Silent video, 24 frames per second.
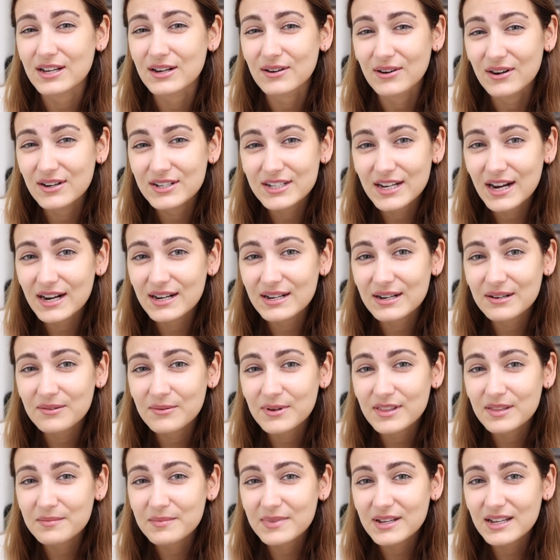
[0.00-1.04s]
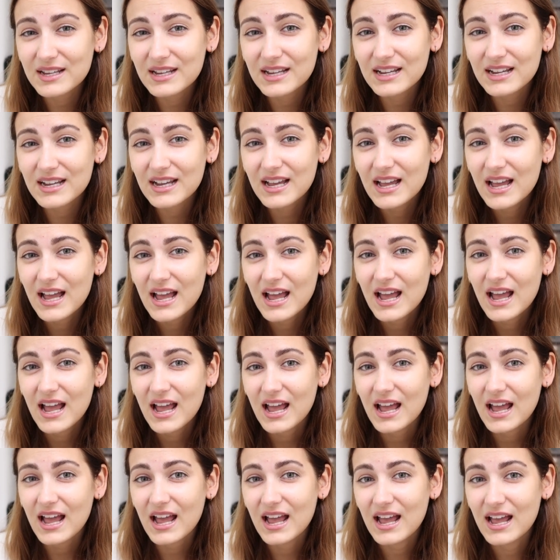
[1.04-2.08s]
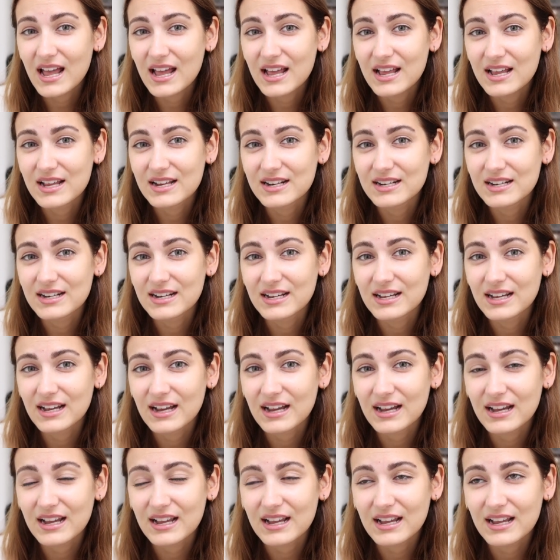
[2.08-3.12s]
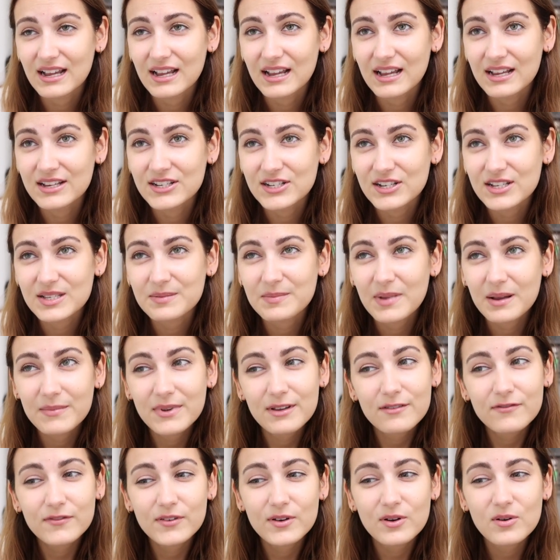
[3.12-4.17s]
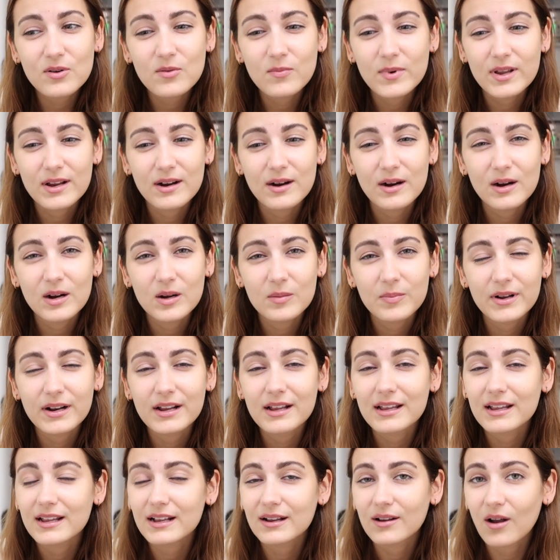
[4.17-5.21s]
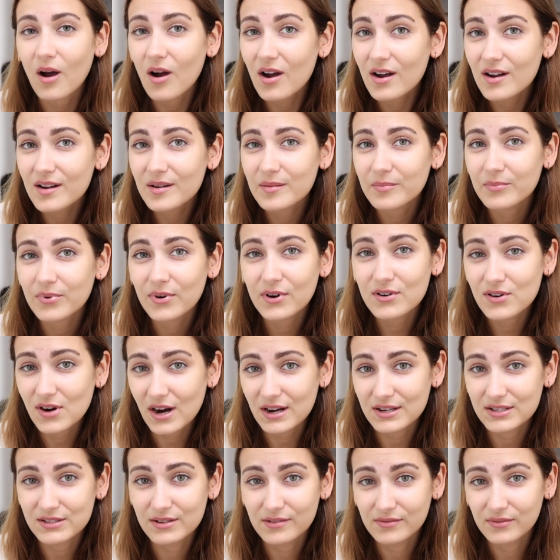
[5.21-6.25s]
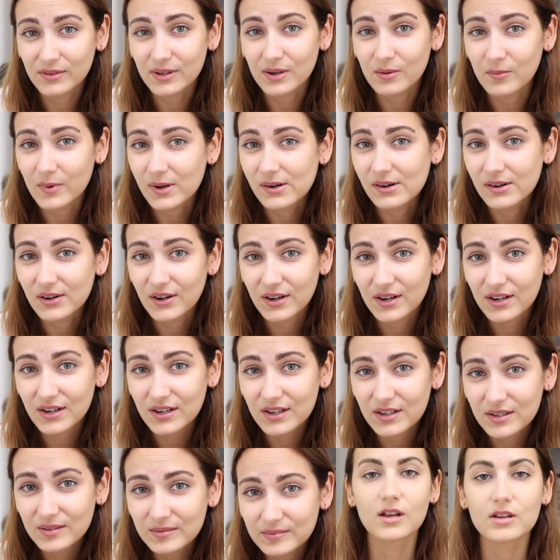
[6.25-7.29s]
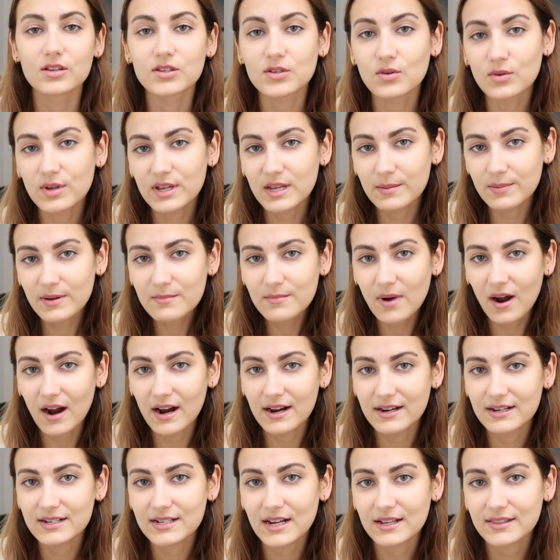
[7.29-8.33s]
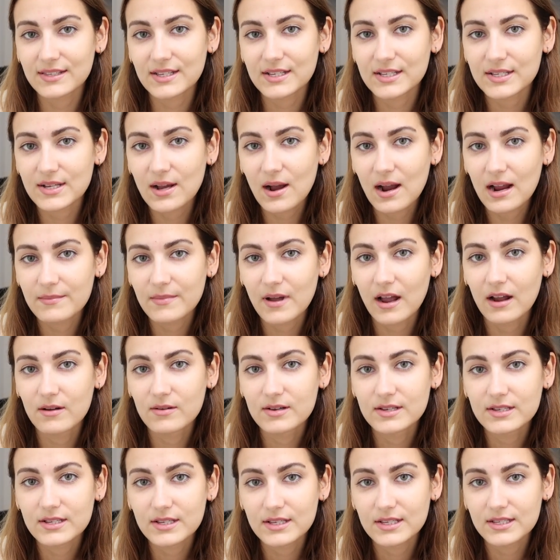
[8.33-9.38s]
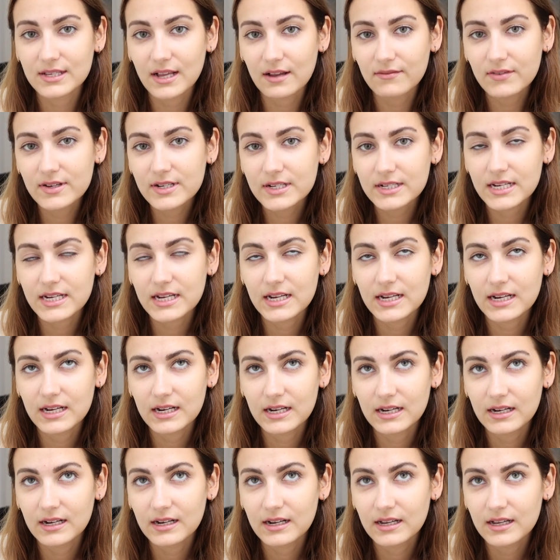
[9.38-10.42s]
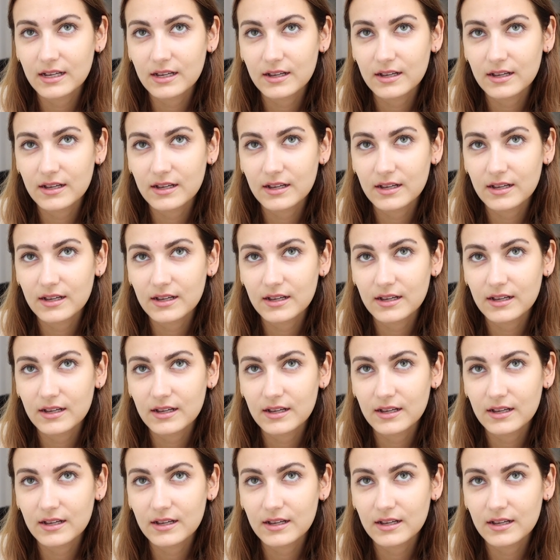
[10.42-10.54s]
irritated with me, and it just made me feel weird, but it got progressively weirder. So keep in mind, at this time I was 17,